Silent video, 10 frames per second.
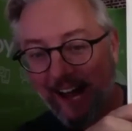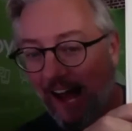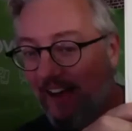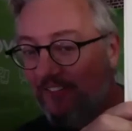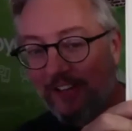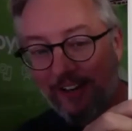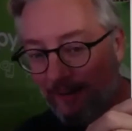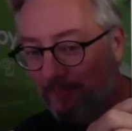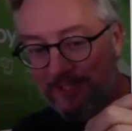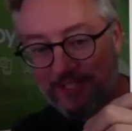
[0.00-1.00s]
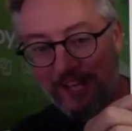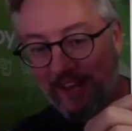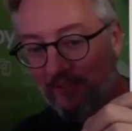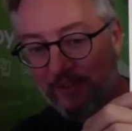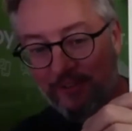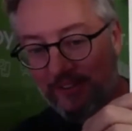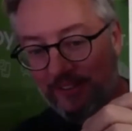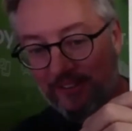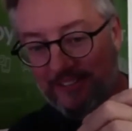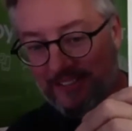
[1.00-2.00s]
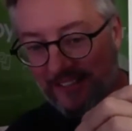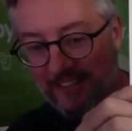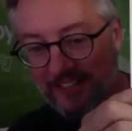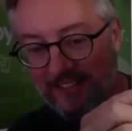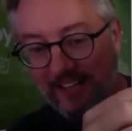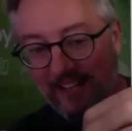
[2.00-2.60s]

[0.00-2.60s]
I've accomplished everything on this list